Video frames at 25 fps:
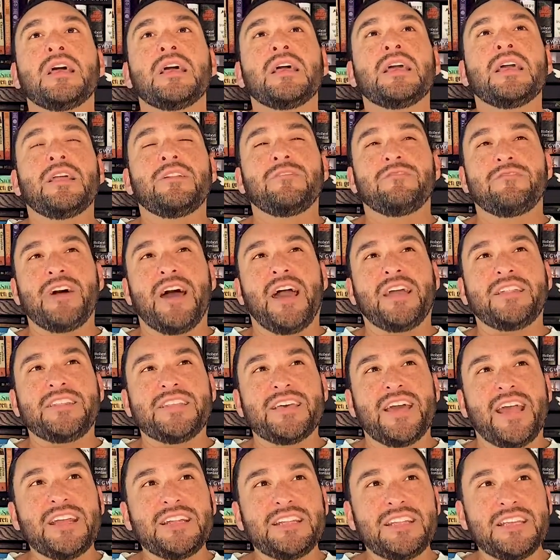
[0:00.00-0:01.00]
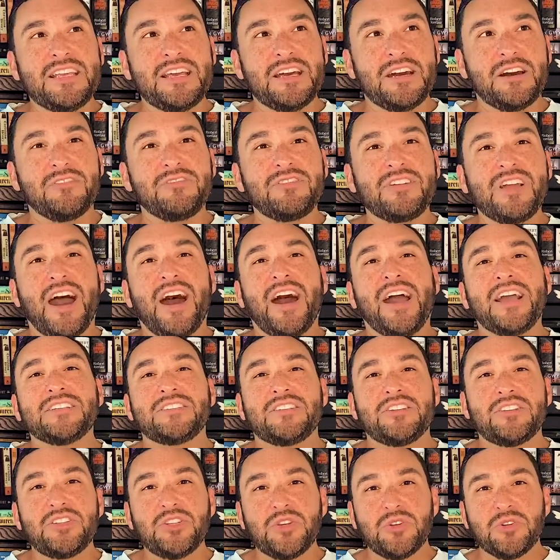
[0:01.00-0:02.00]
In fact, the idea of guys
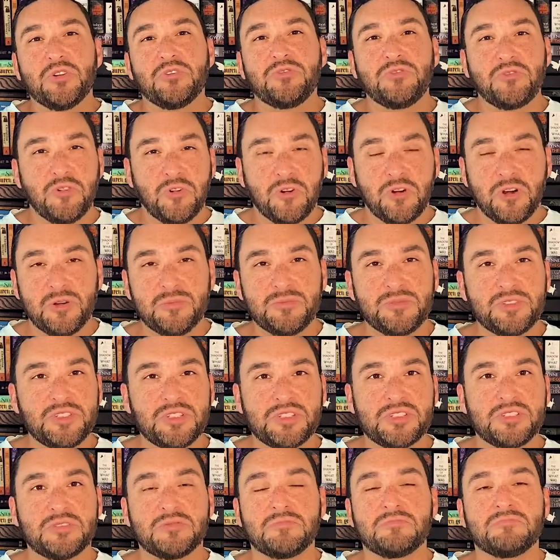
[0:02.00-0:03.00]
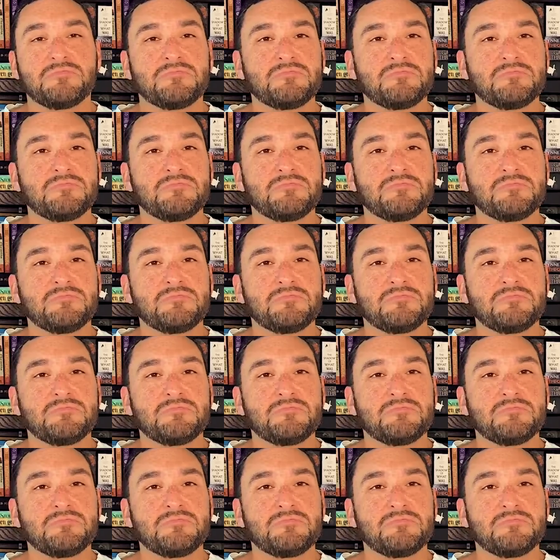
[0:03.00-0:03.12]
in uniforms just